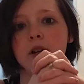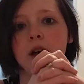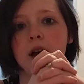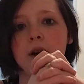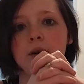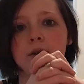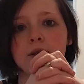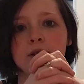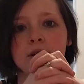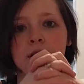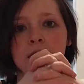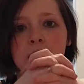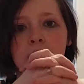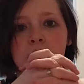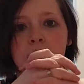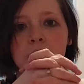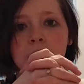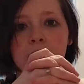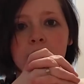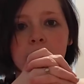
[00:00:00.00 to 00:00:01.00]
I was
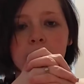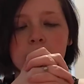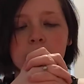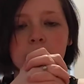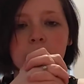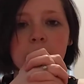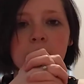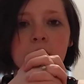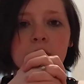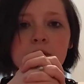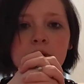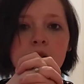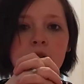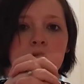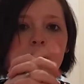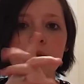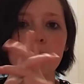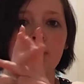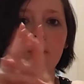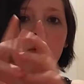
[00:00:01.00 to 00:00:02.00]
terrified of how I was going
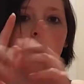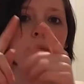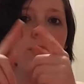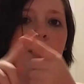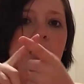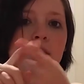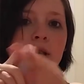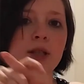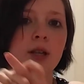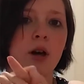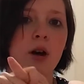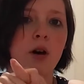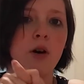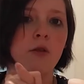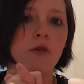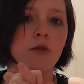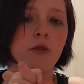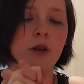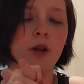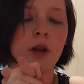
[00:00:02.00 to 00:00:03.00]
to support
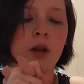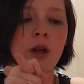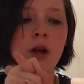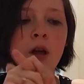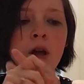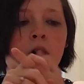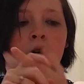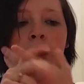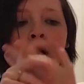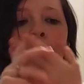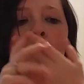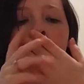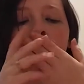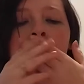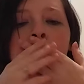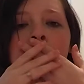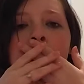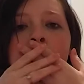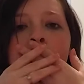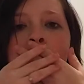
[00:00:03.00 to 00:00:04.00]
myself
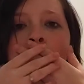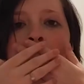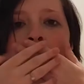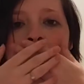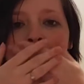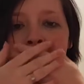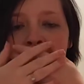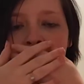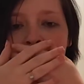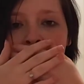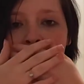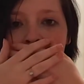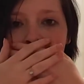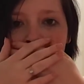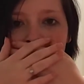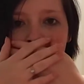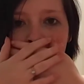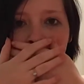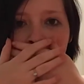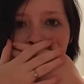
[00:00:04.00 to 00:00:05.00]

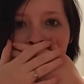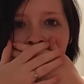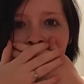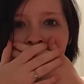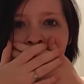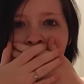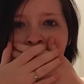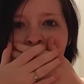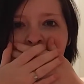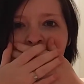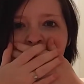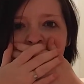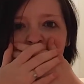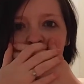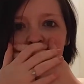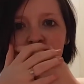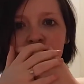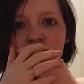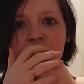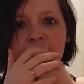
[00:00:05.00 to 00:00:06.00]
and
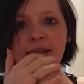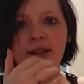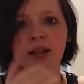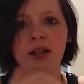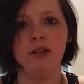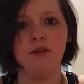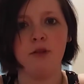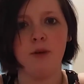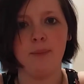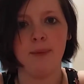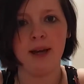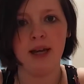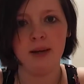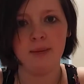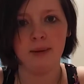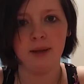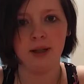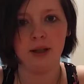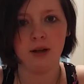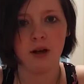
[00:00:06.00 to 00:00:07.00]
take care of a
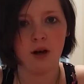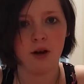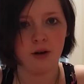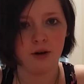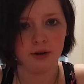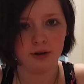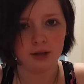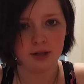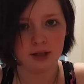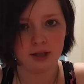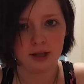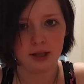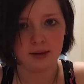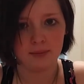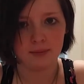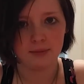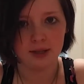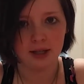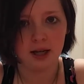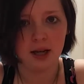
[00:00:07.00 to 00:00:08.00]
baby all at the
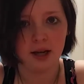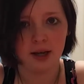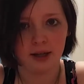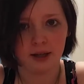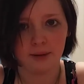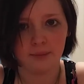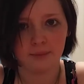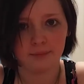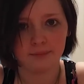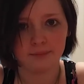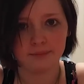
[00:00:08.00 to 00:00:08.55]
same time.